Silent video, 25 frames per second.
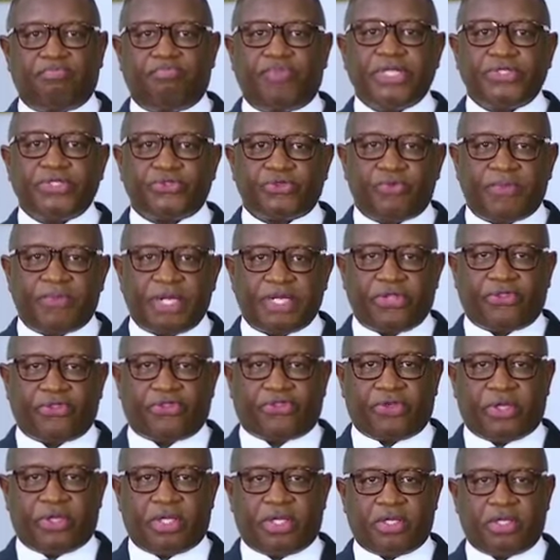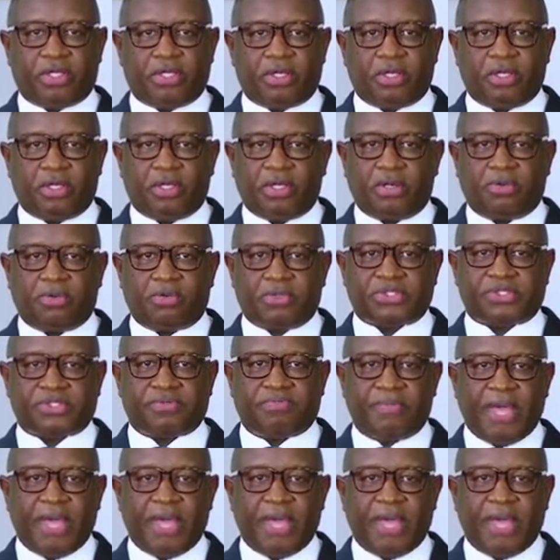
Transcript: Bintu Manithe was